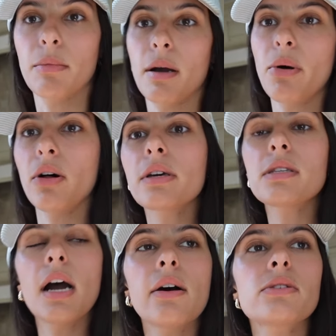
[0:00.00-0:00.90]
I'm at Paulie's
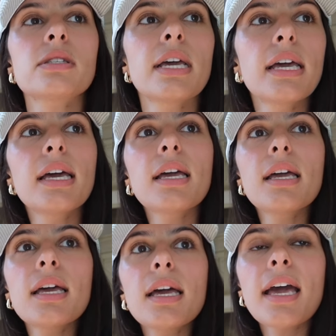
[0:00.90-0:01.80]
house.
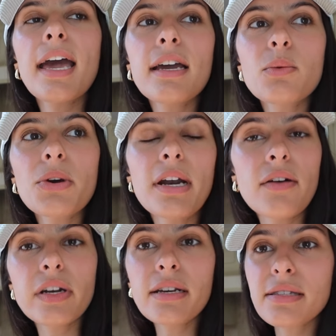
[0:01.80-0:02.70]
And we're gonna
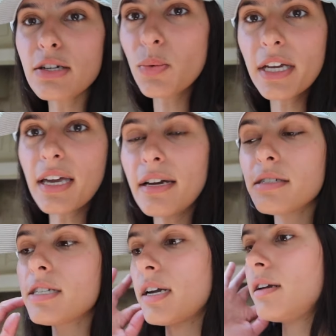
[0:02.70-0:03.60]
have a nice little
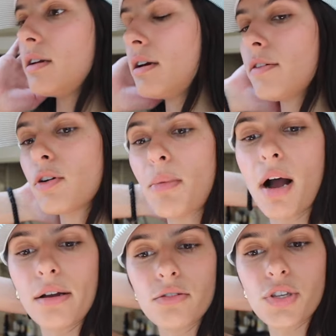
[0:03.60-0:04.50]
weekend in
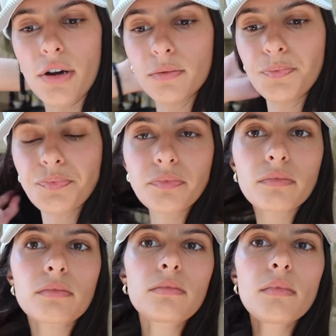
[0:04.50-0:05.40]
Vermont. So
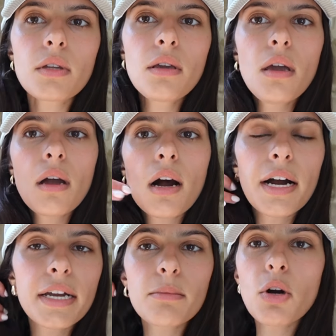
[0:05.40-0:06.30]

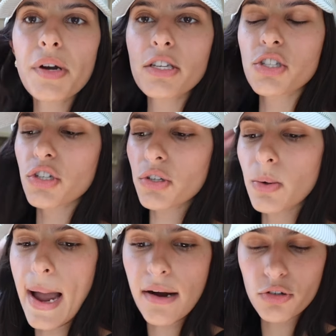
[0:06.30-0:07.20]
I am going
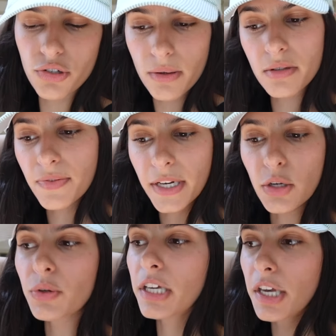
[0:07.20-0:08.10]
to outro this
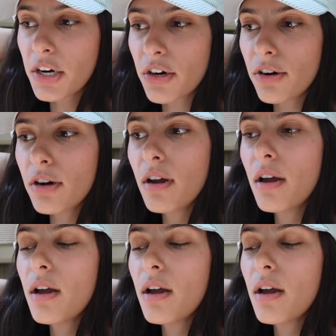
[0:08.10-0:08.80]
video here,